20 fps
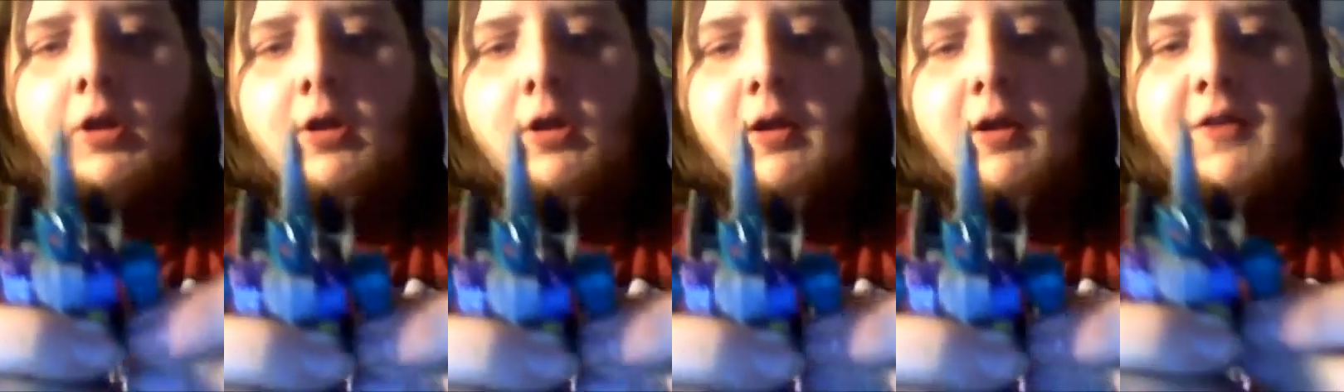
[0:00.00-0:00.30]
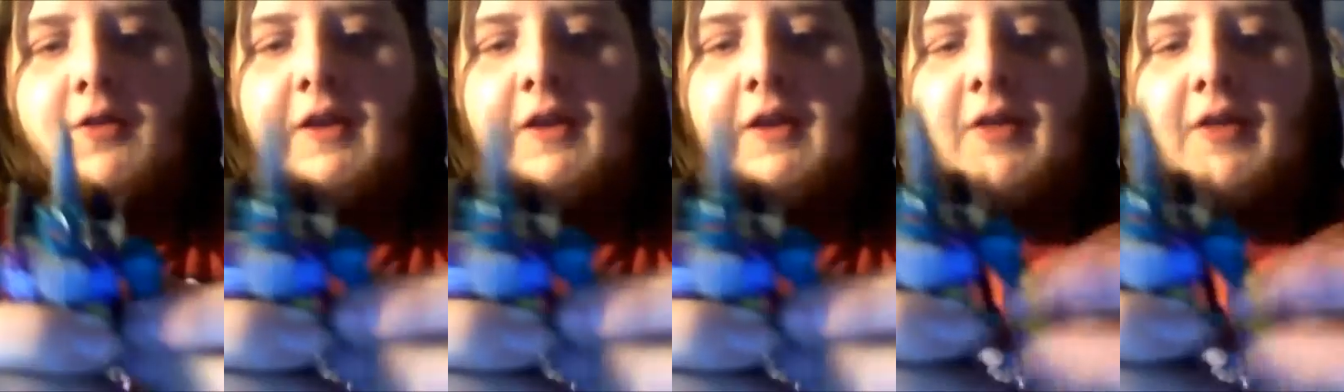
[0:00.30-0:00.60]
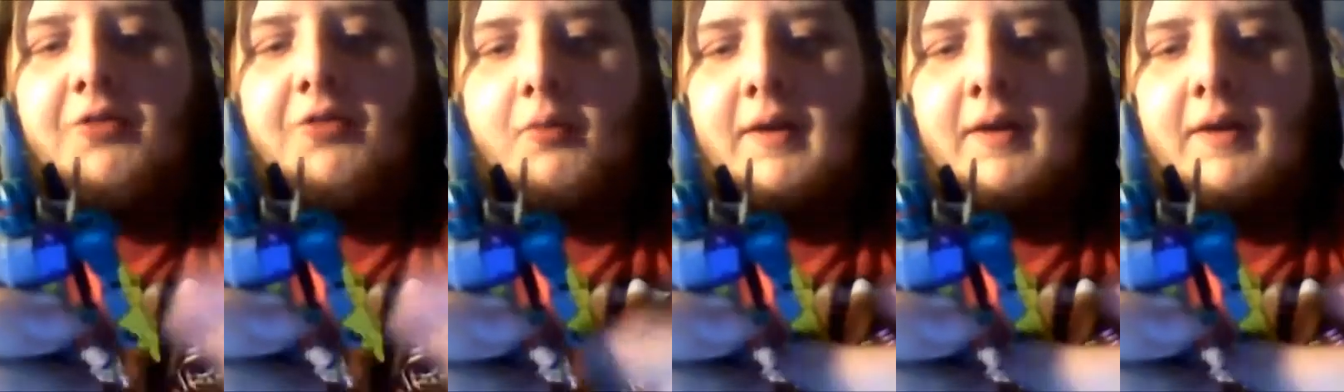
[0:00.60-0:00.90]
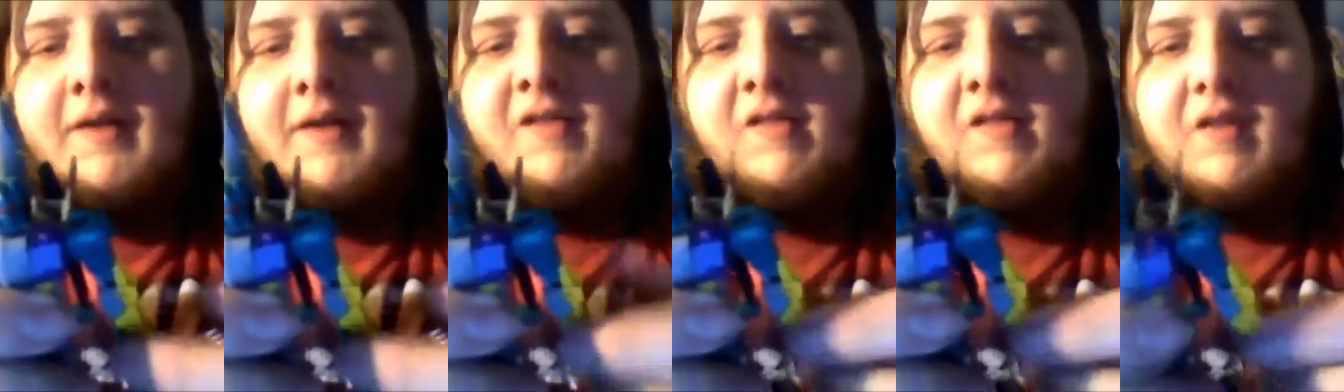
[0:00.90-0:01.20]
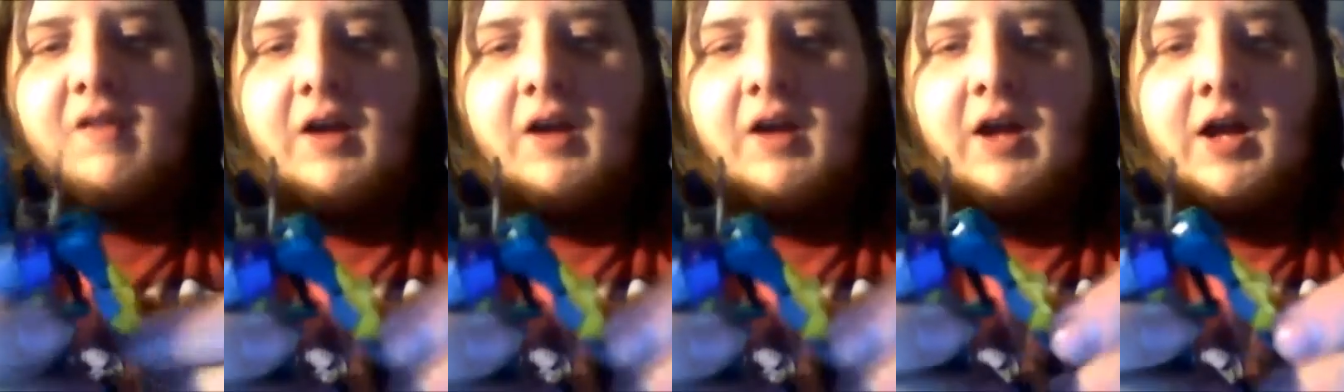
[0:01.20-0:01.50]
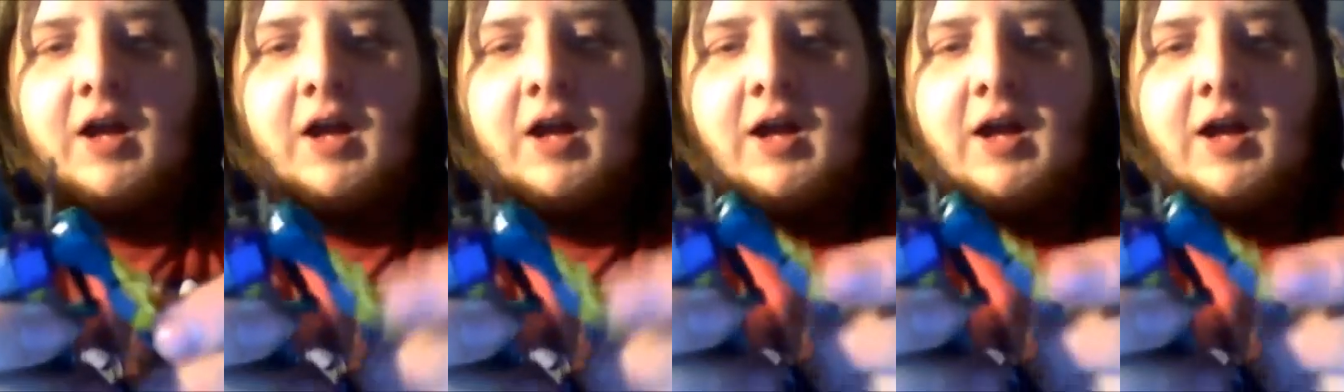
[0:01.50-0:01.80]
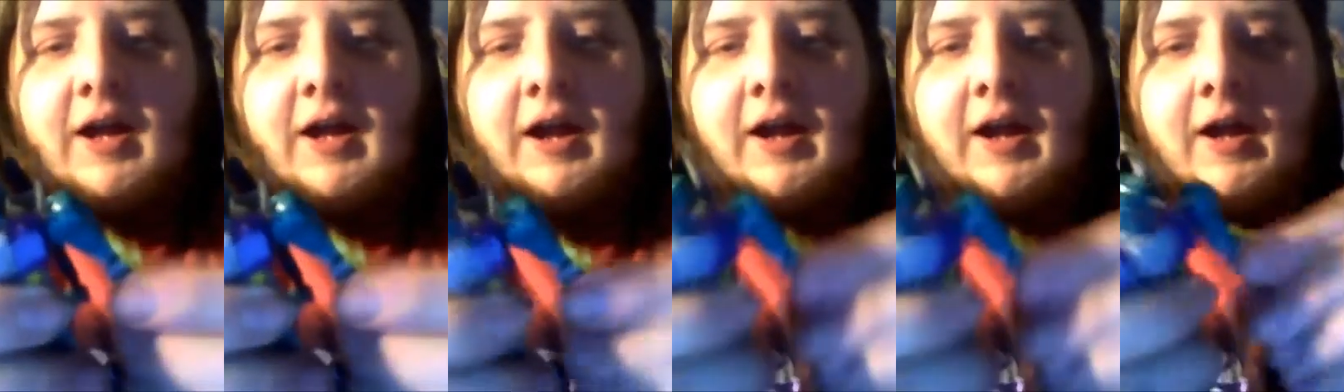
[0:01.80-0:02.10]
nothing at the wrist,
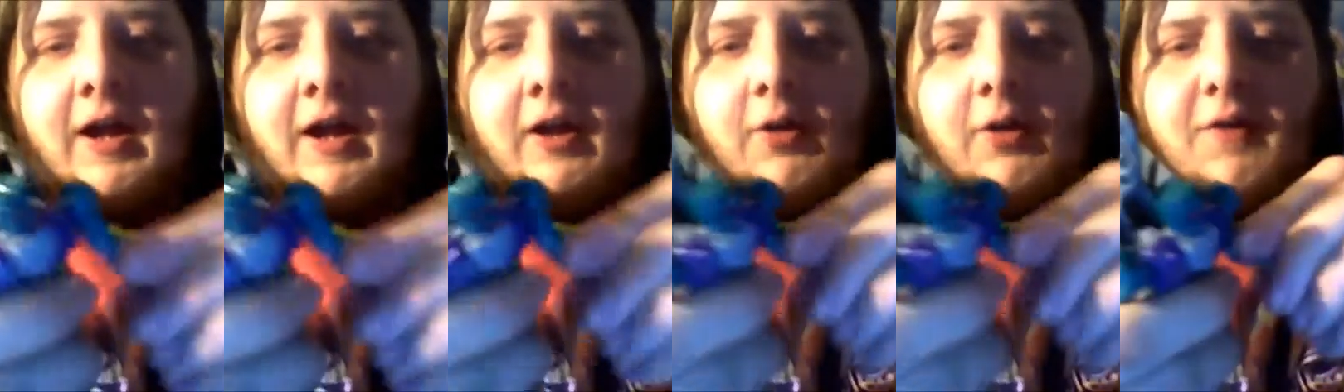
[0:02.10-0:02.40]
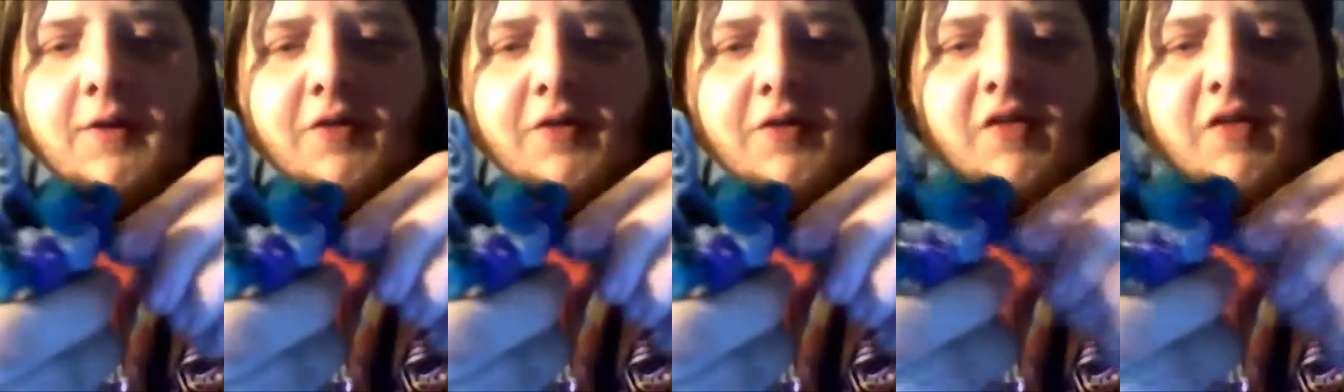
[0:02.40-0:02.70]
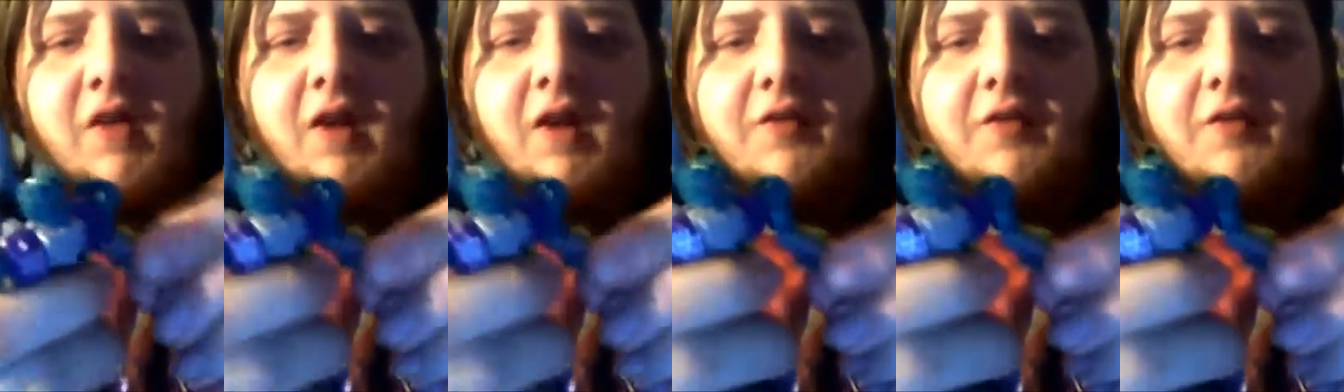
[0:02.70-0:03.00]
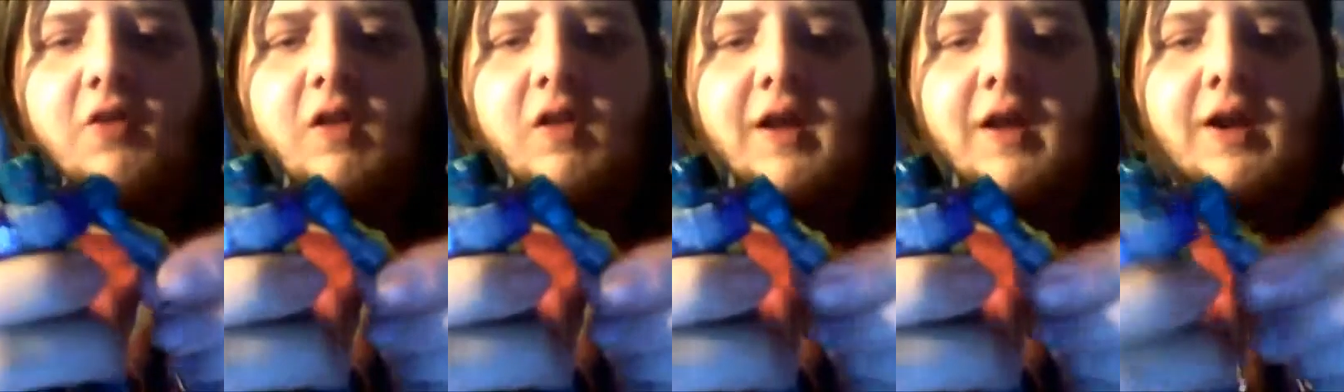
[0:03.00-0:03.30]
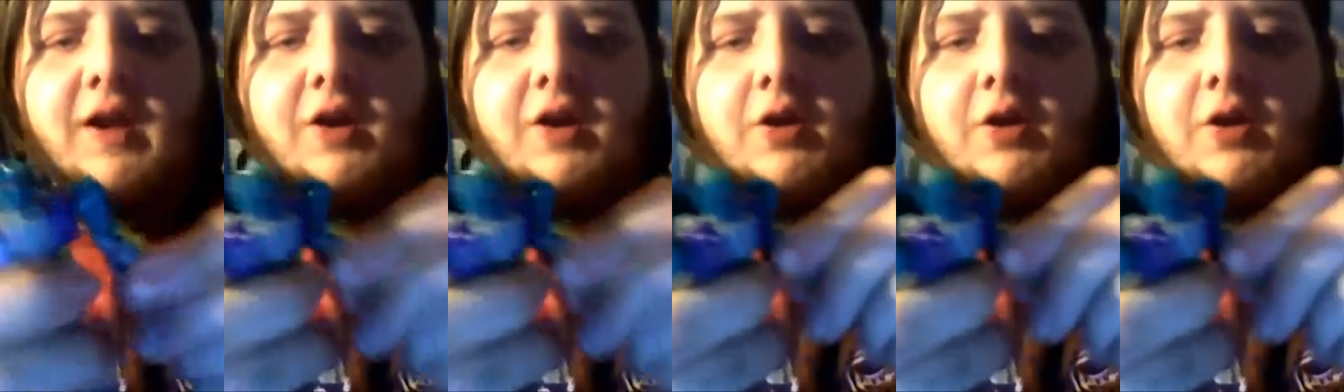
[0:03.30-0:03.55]
and you have a soft click